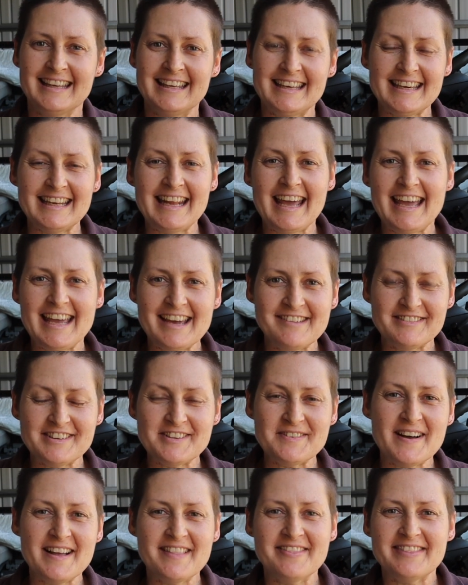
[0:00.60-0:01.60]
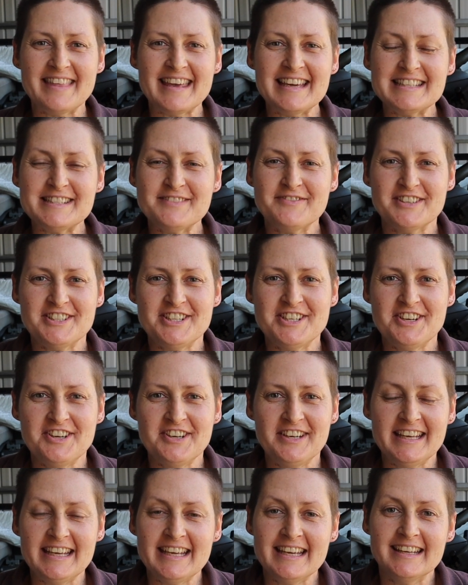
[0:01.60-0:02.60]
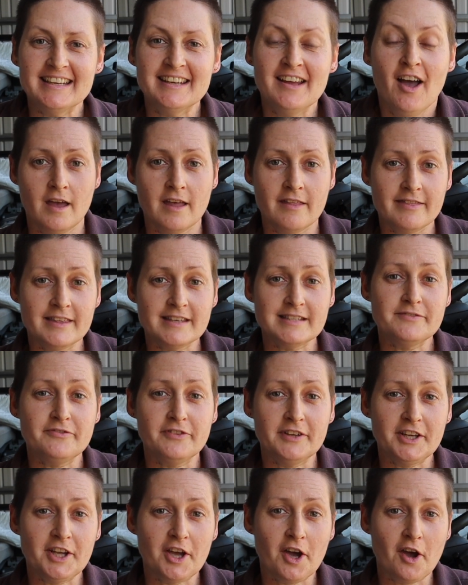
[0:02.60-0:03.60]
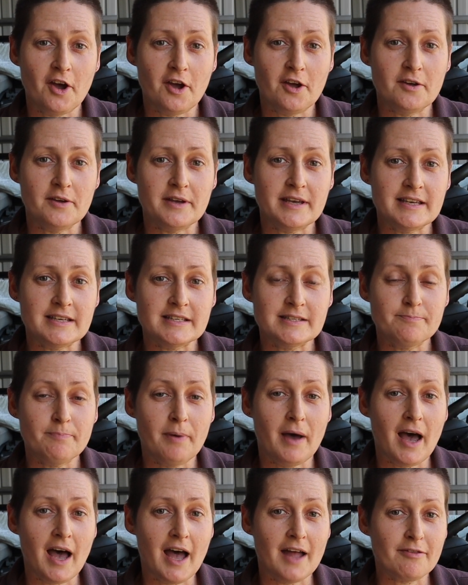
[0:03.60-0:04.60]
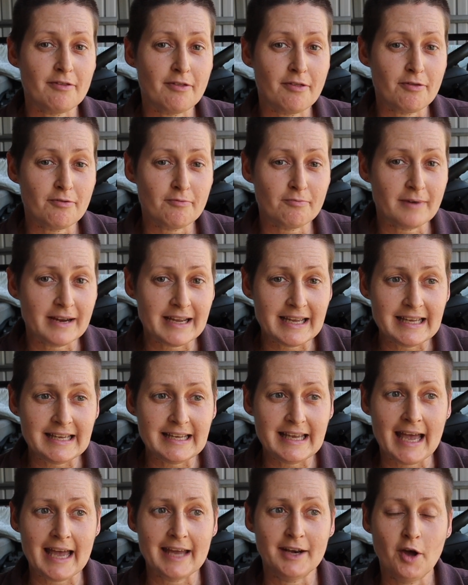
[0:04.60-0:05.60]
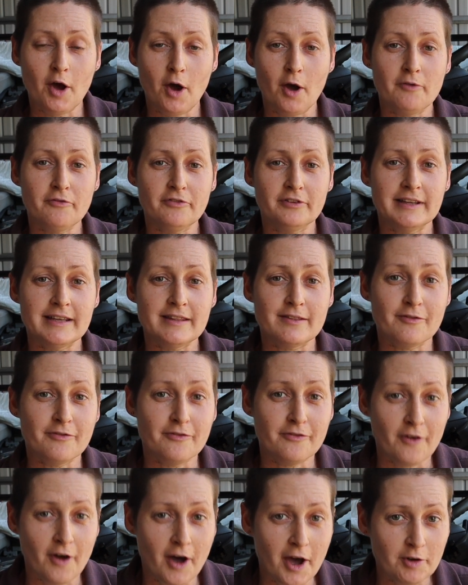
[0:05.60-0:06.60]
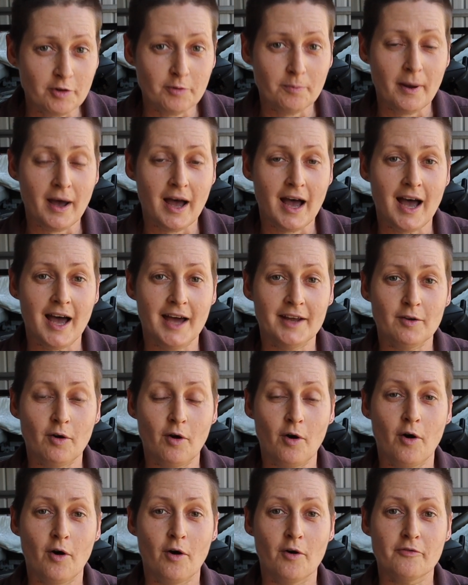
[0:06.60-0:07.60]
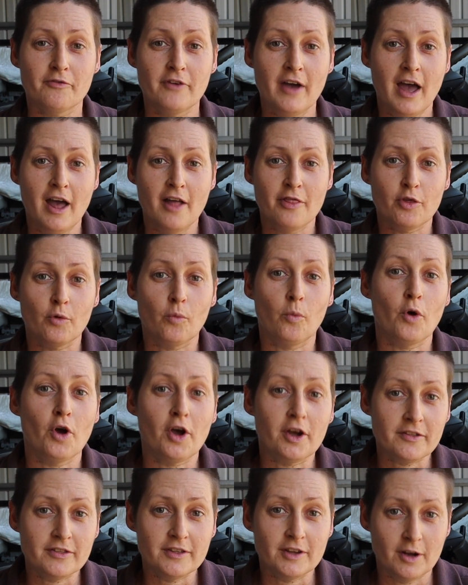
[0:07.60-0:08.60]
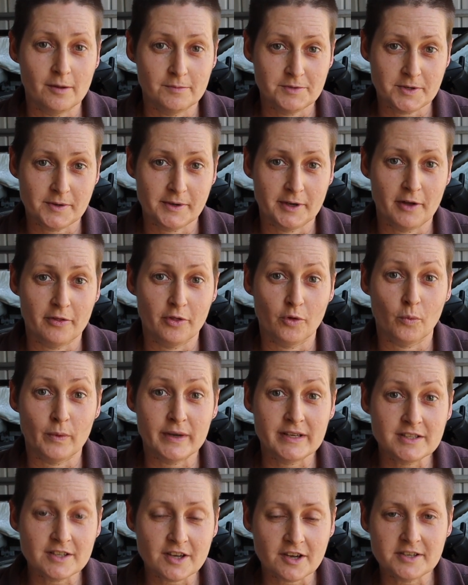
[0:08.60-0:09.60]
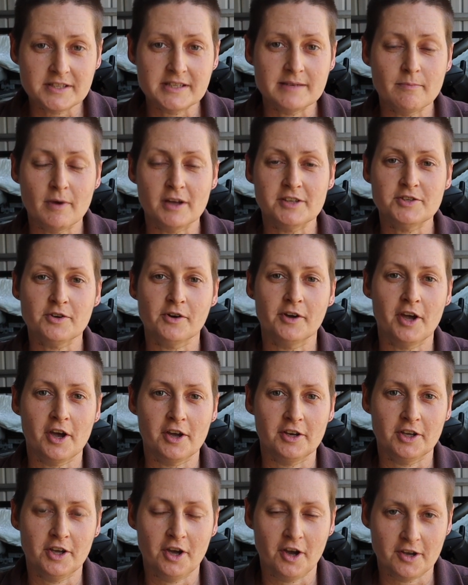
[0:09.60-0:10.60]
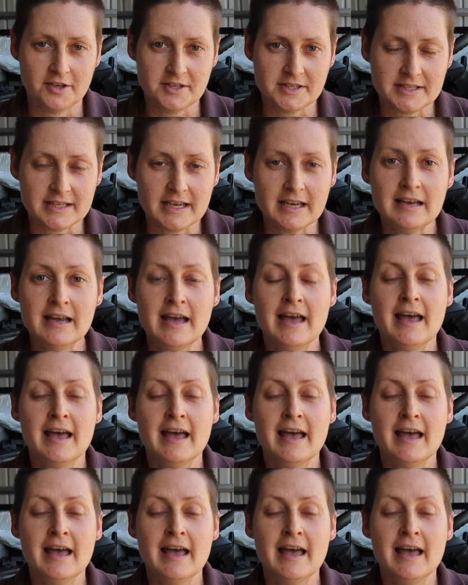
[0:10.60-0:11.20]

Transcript: G'day everyone, thanks for tuning in. This video is part 3 and hopefully the final part of the work that I'm doing on the windows in my Toyota Coaster.